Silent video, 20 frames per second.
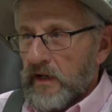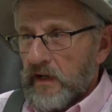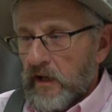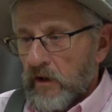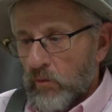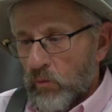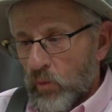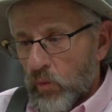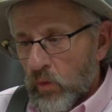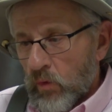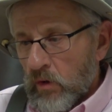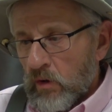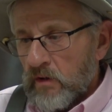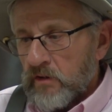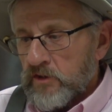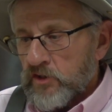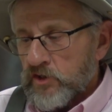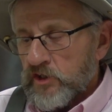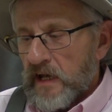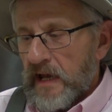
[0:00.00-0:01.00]
I'd get
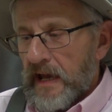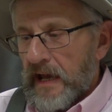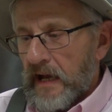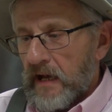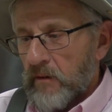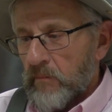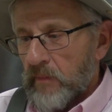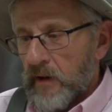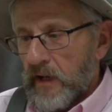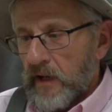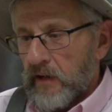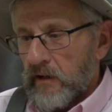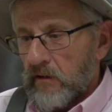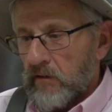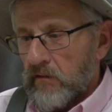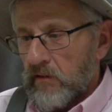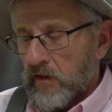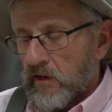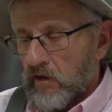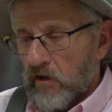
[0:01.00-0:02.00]
1 sack of
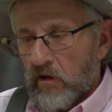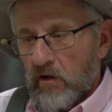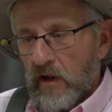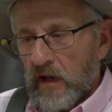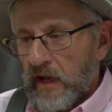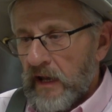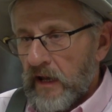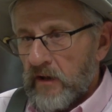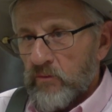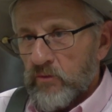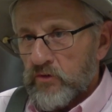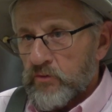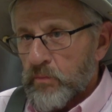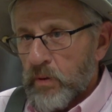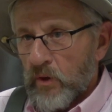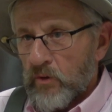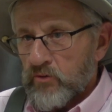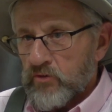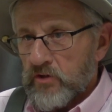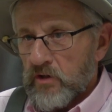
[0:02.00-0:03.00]
mail, and all I had was
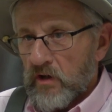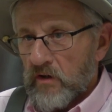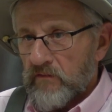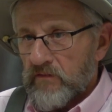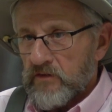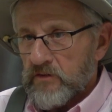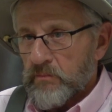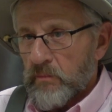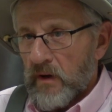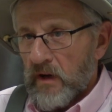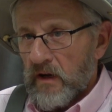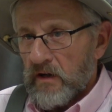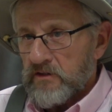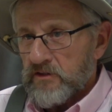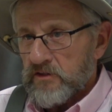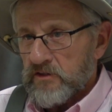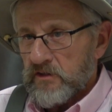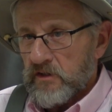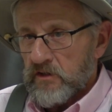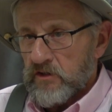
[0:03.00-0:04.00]
post office
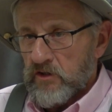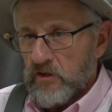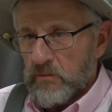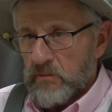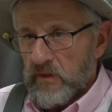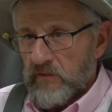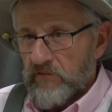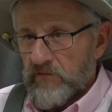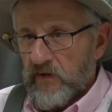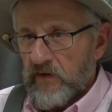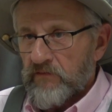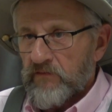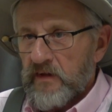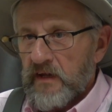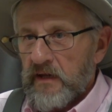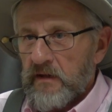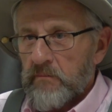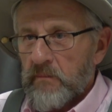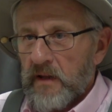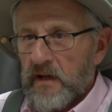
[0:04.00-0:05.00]
boxes. It took me
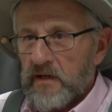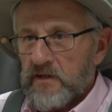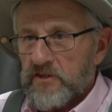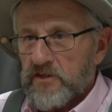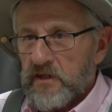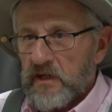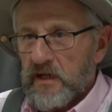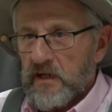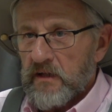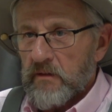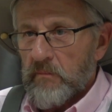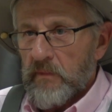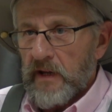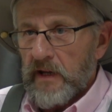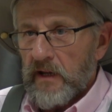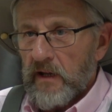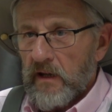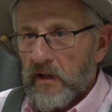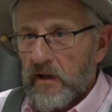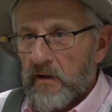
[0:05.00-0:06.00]
15 minutes to get the
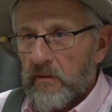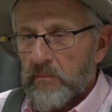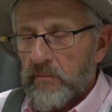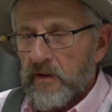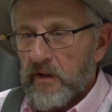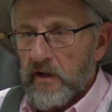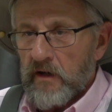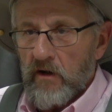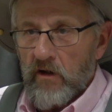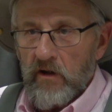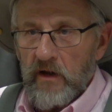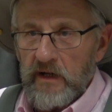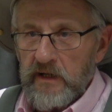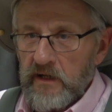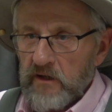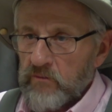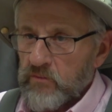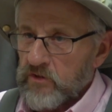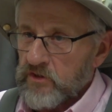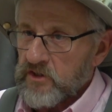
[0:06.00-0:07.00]
mail up, and then all I
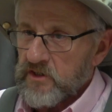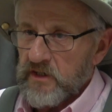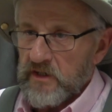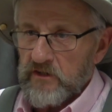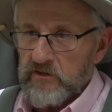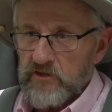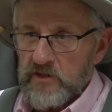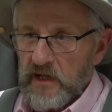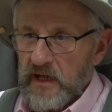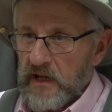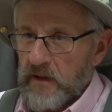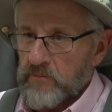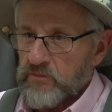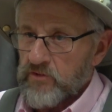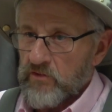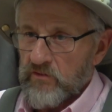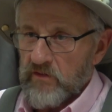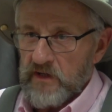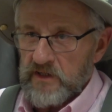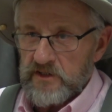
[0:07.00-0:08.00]
did was sell
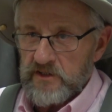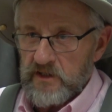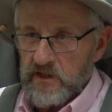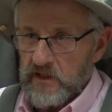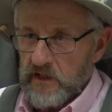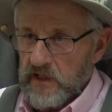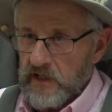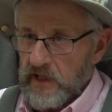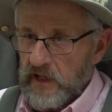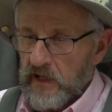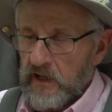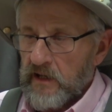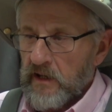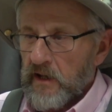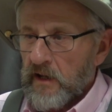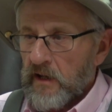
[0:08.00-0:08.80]
stamps the rest of the day.